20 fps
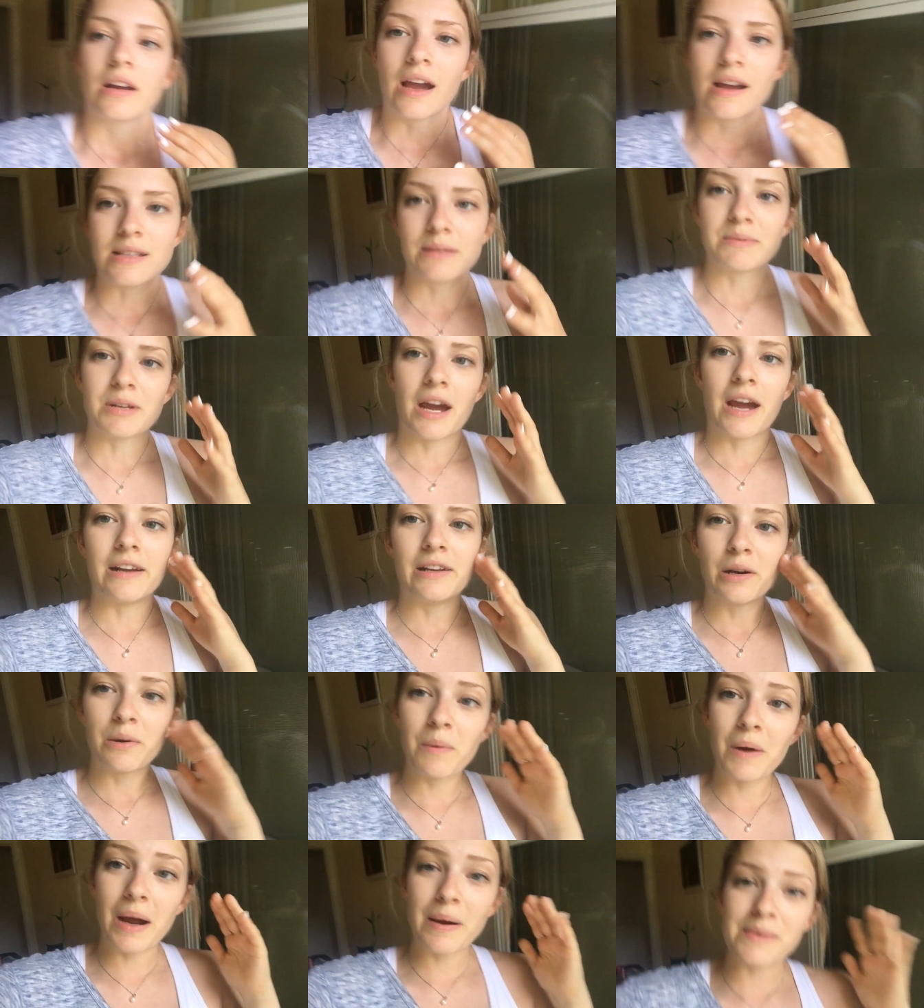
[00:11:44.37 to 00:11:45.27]
guys I'm tired
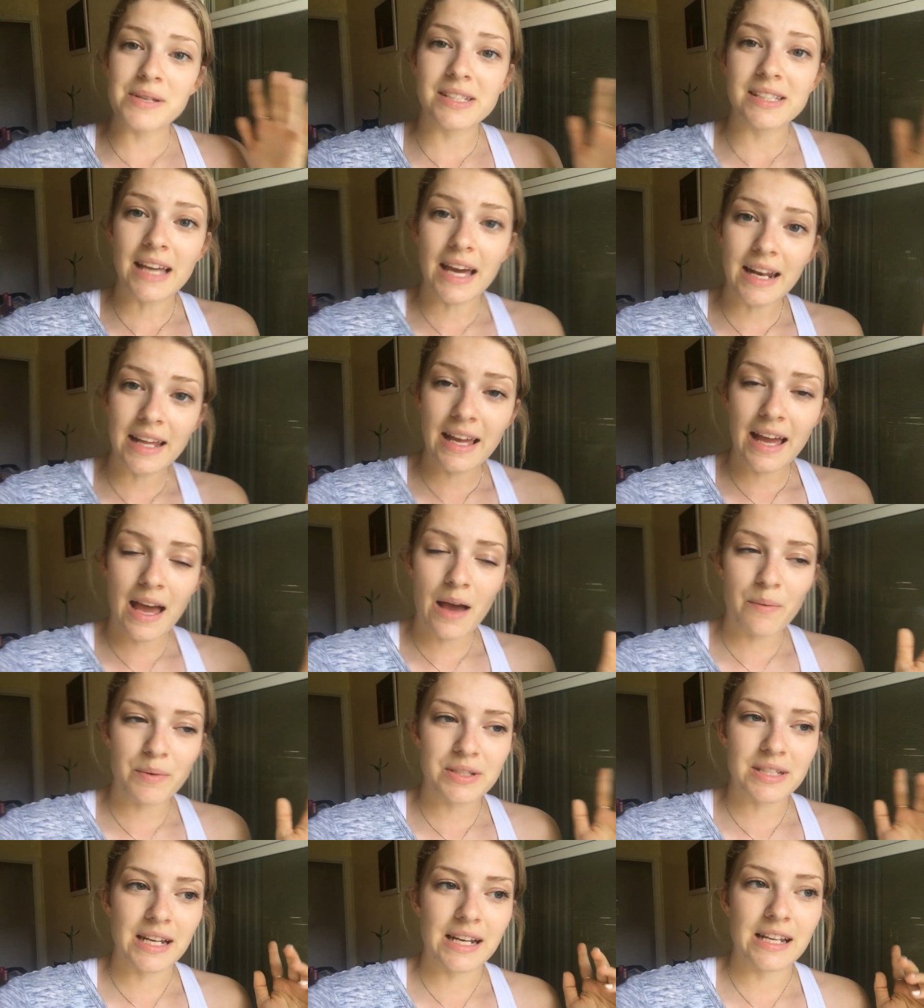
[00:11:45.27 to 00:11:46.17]
where I was getting
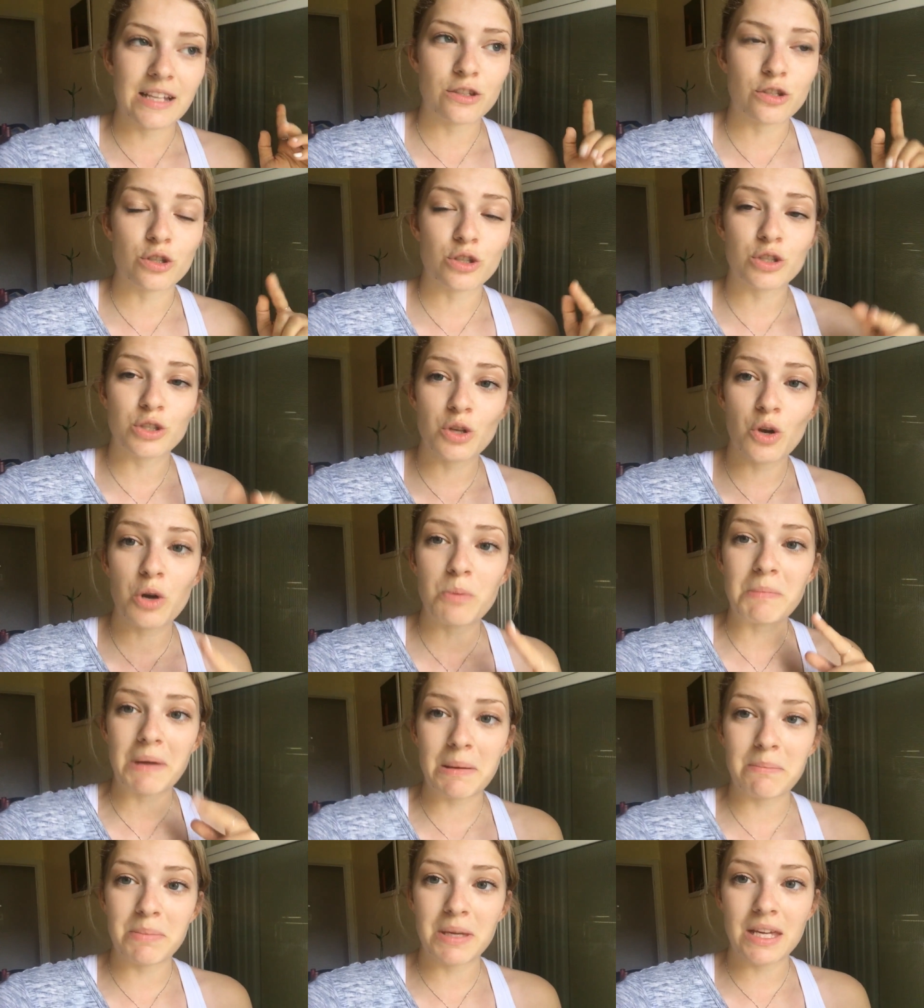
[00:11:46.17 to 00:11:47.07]
at was that I need to soak
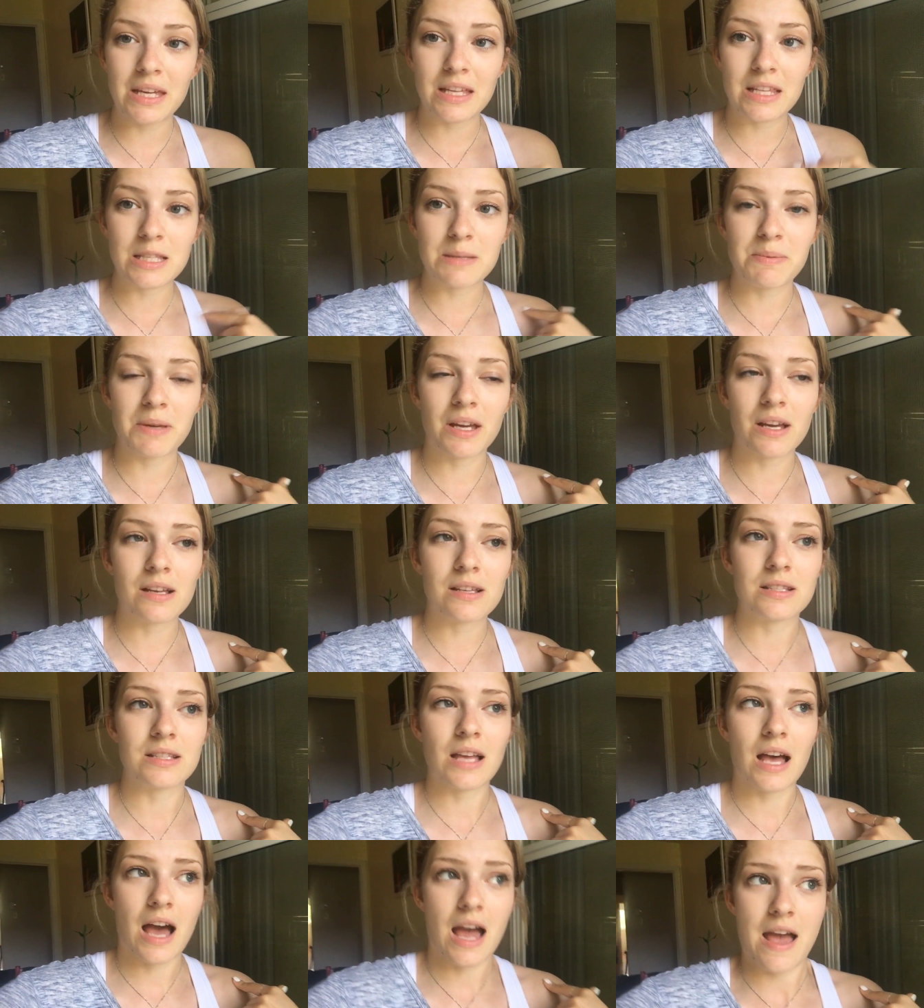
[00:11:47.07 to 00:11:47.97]
my beans
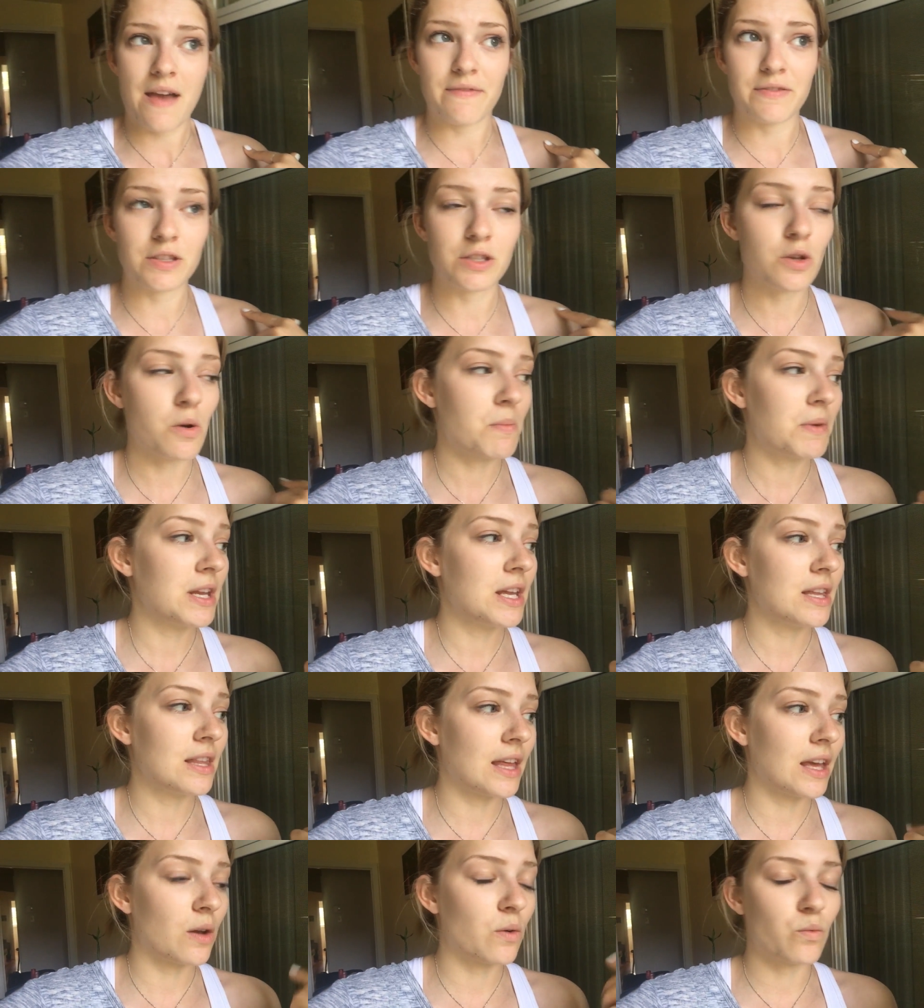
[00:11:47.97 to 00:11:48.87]
because I have so
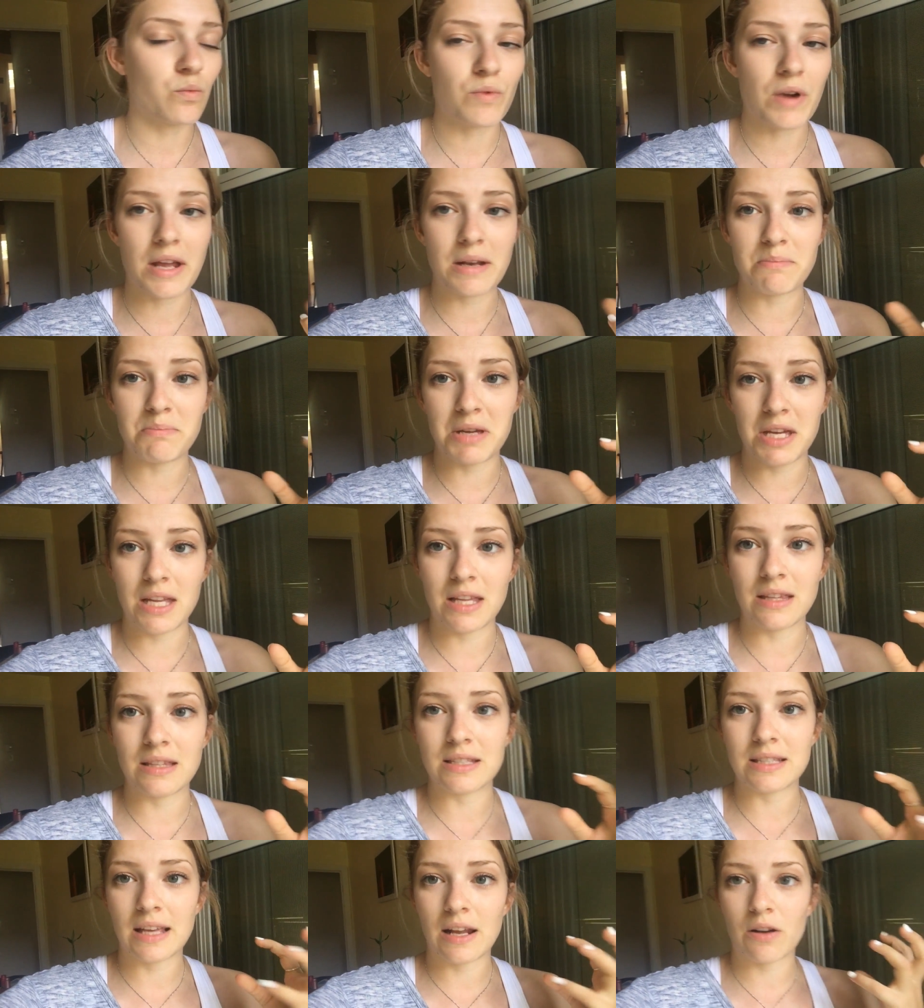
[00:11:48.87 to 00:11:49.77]
many like red
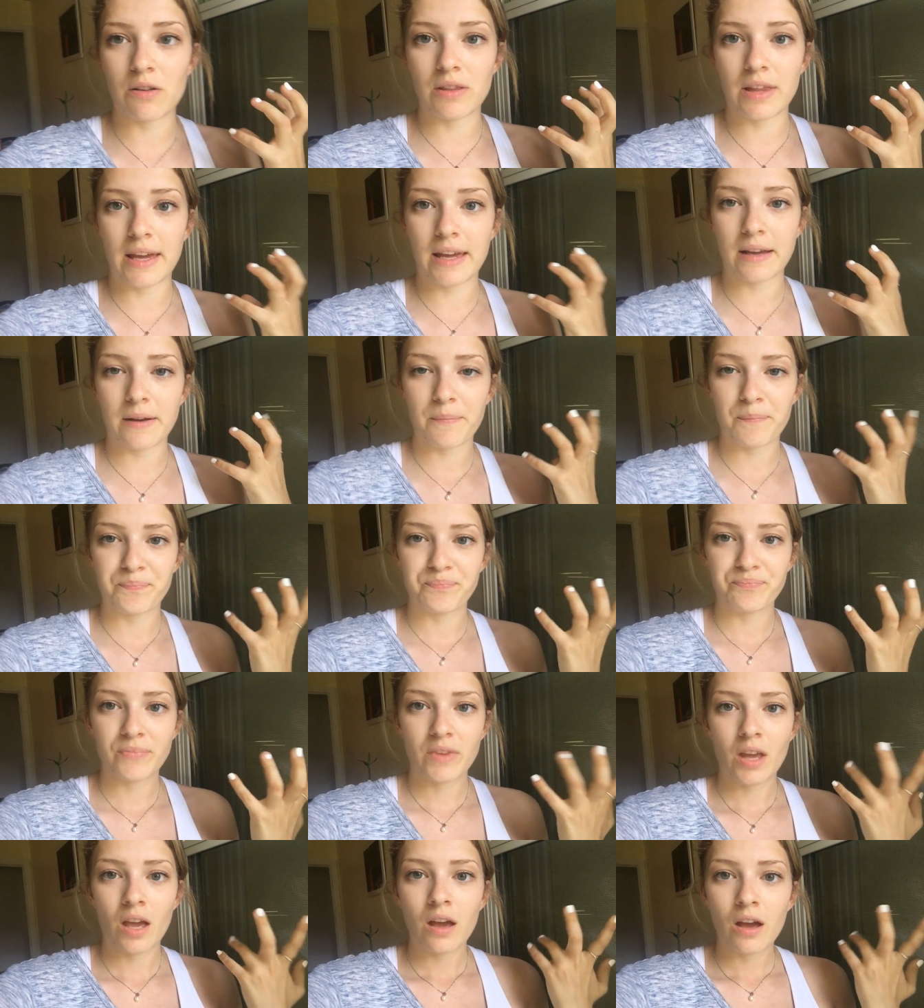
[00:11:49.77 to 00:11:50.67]
beans that are like
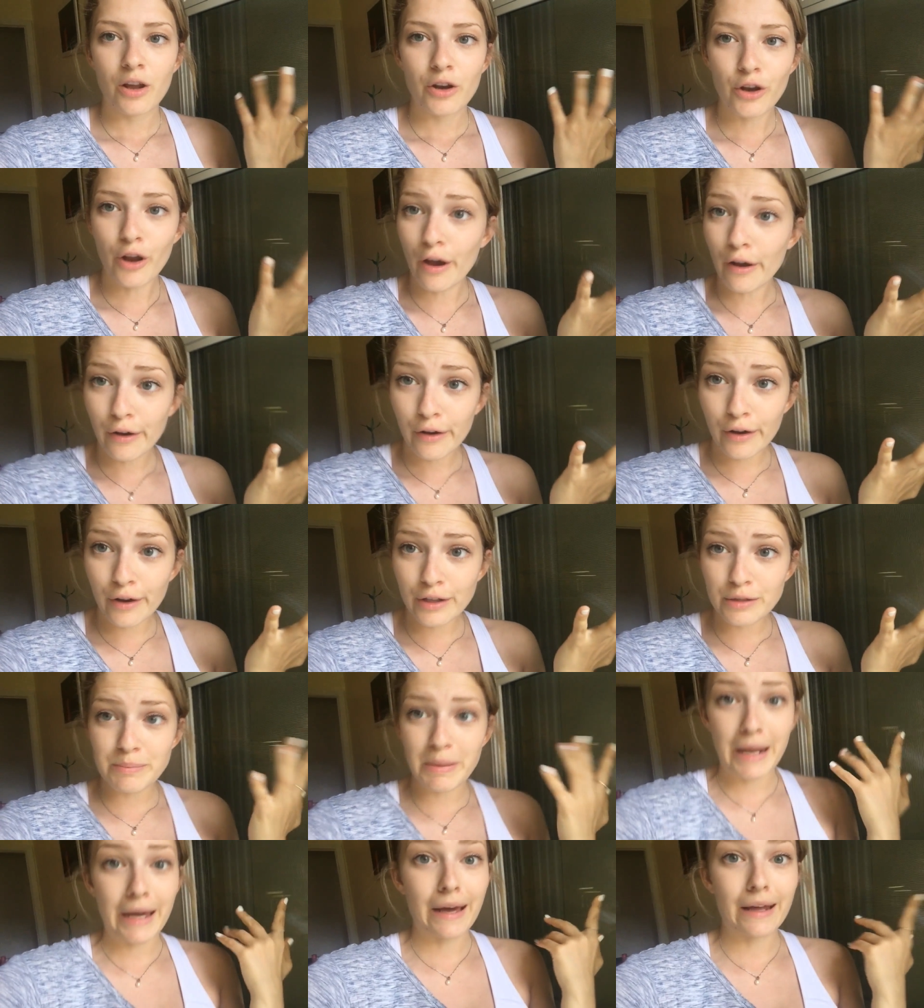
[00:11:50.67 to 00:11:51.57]
not
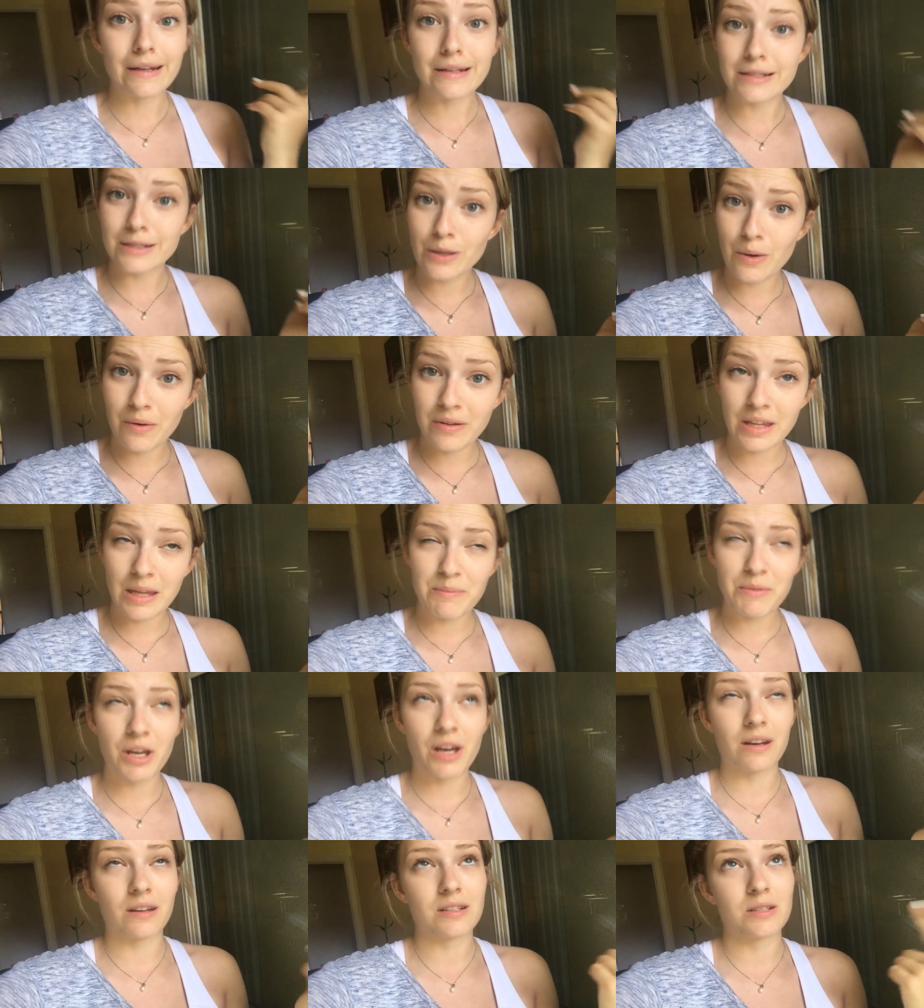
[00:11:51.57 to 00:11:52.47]
cooked but I gotta soak them
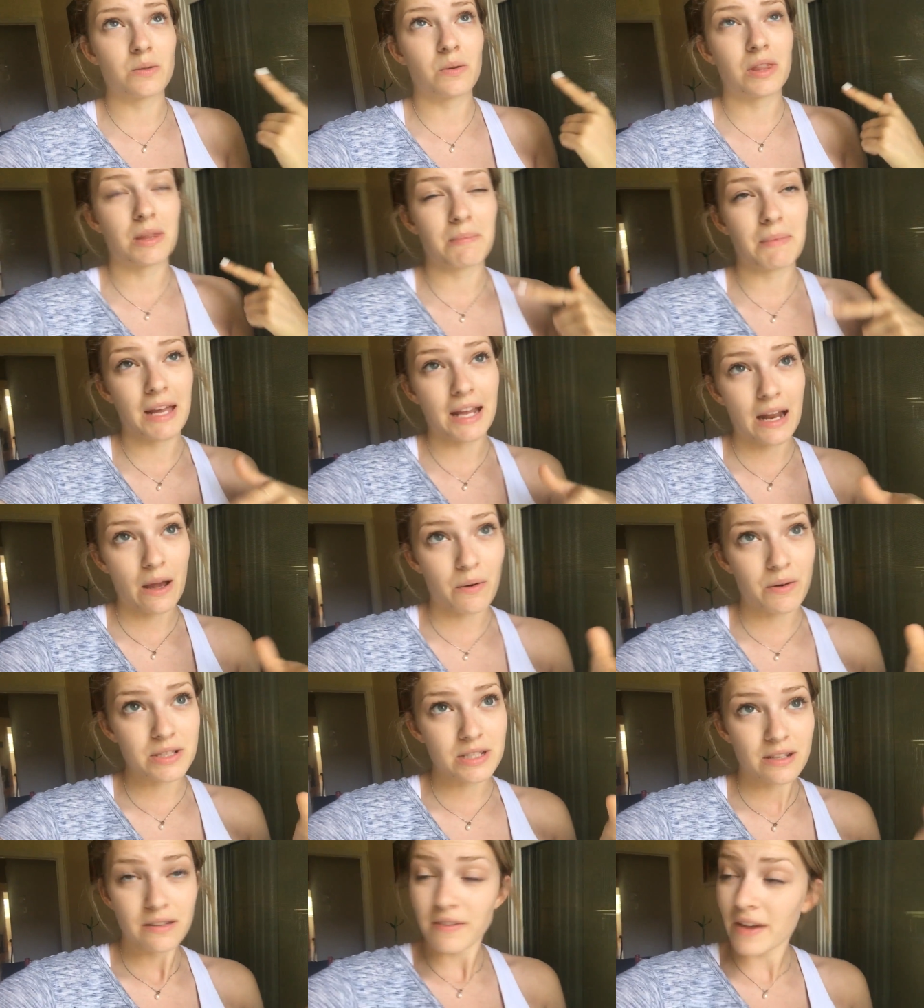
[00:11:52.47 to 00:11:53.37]
you gotta soak them eight
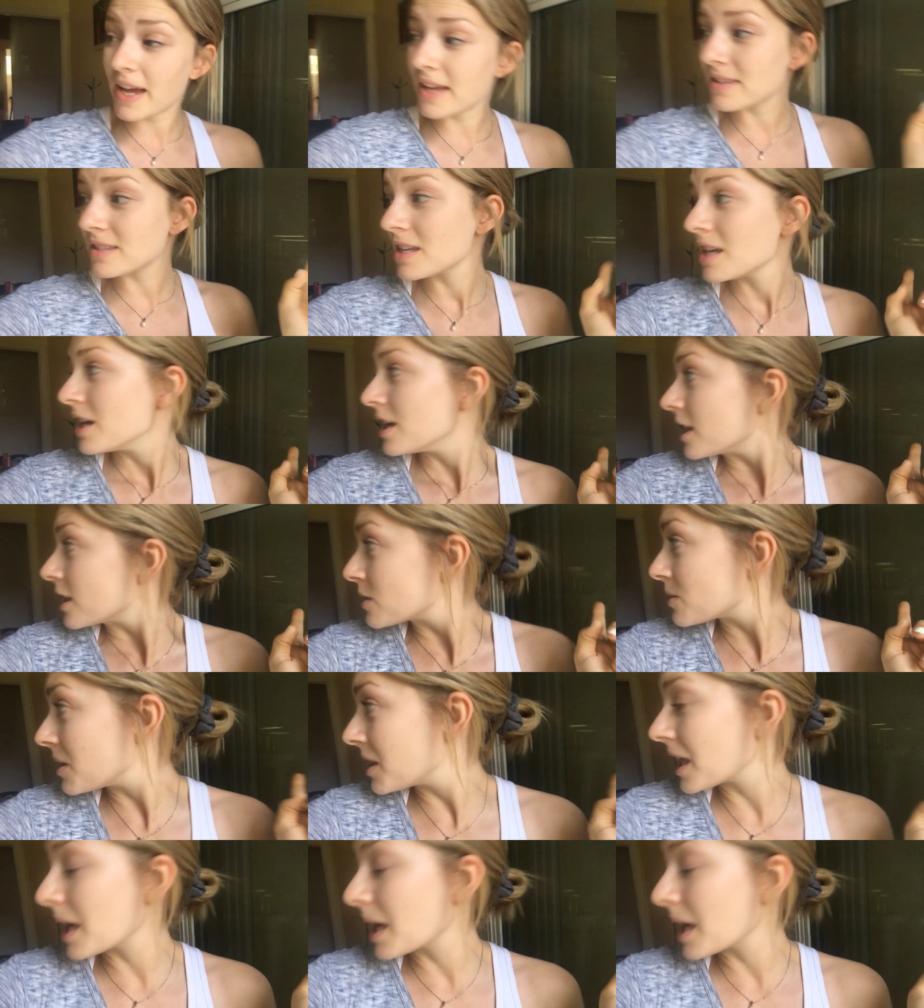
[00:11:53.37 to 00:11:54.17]
hours in advance so I